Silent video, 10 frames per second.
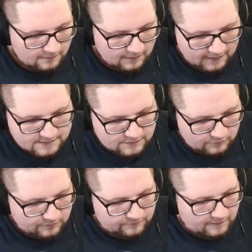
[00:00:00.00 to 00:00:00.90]
I still
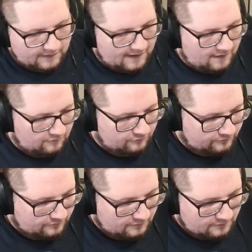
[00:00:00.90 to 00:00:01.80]
prefer to have
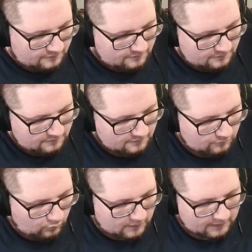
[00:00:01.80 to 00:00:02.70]

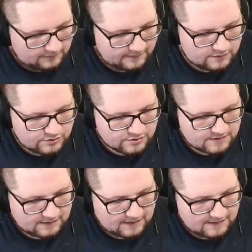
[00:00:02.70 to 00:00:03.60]
1 on Litten just
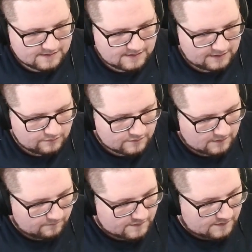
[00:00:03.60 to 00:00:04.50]
in case they do
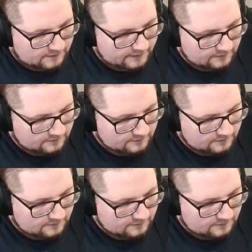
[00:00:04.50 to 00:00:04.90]
something silly.